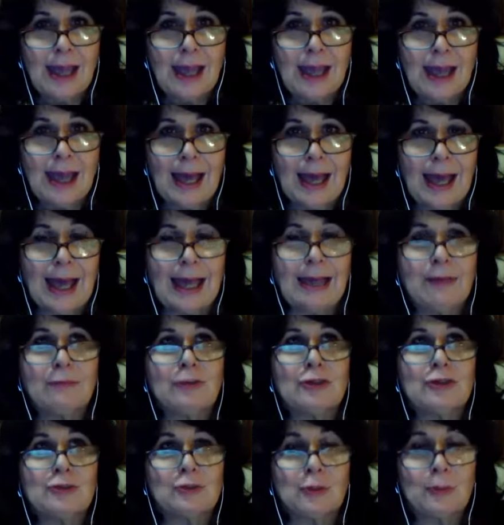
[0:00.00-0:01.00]
I
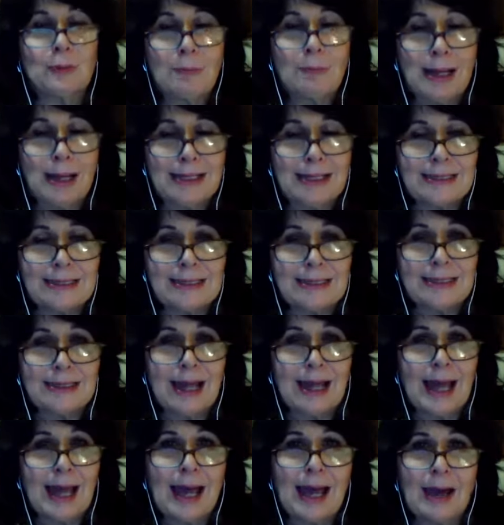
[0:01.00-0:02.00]
was reminded
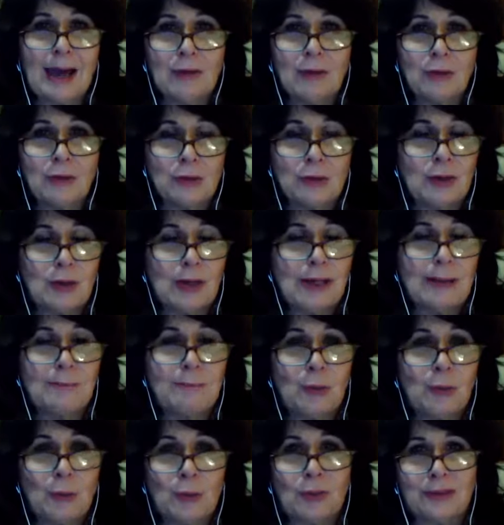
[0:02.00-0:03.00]
how
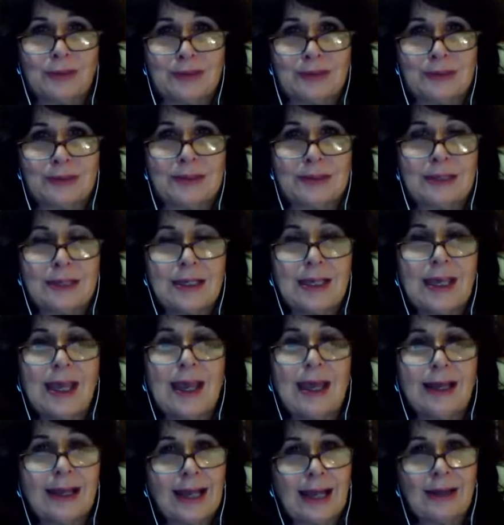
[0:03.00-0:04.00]
important
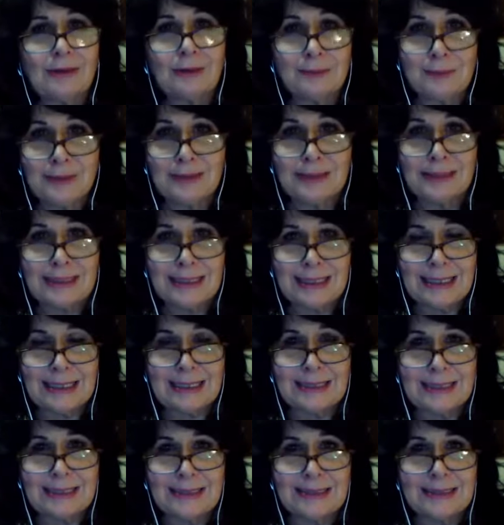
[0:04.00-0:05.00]
accountability
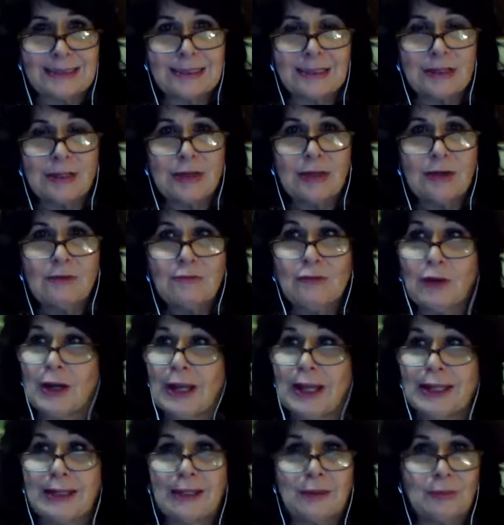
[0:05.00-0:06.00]
is for
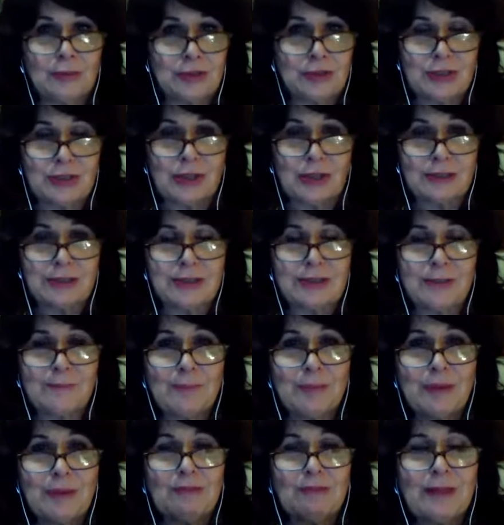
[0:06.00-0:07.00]
any results.
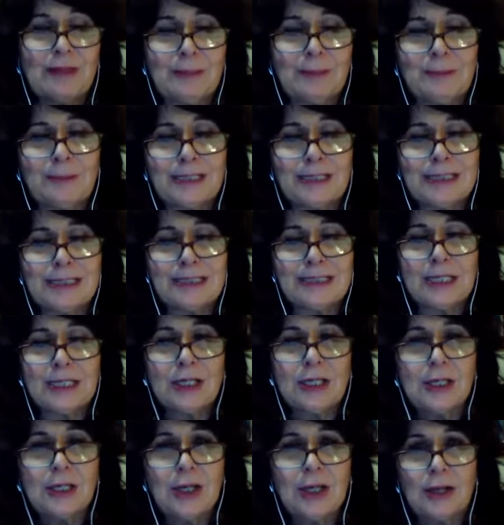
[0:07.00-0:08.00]
If anybody's
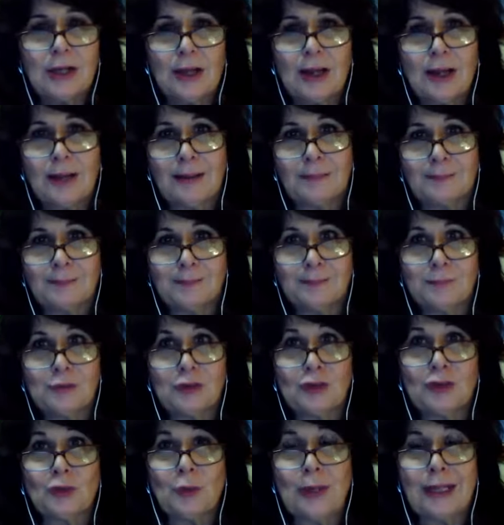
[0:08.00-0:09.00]
um,
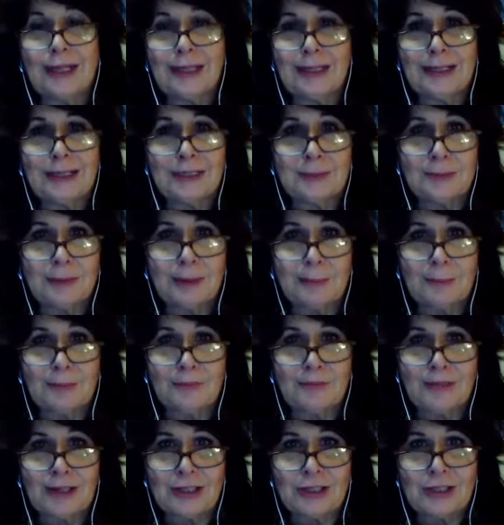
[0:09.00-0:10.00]
training to be a
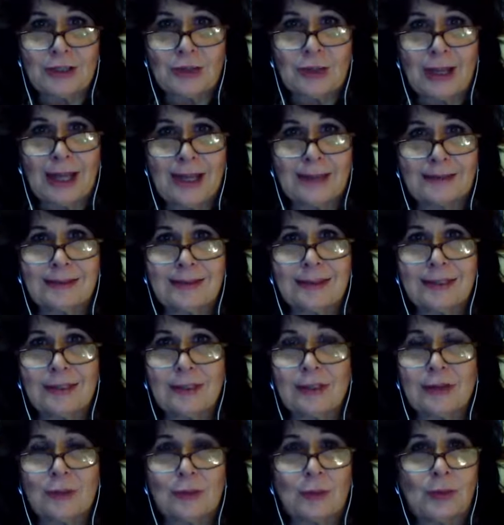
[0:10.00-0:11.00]
professional
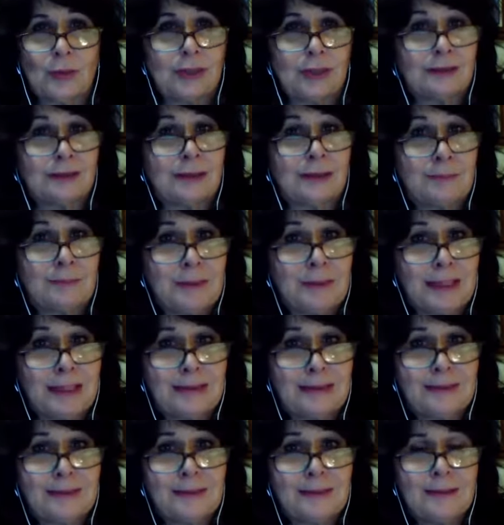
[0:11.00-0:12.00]
athlete or an Olympian,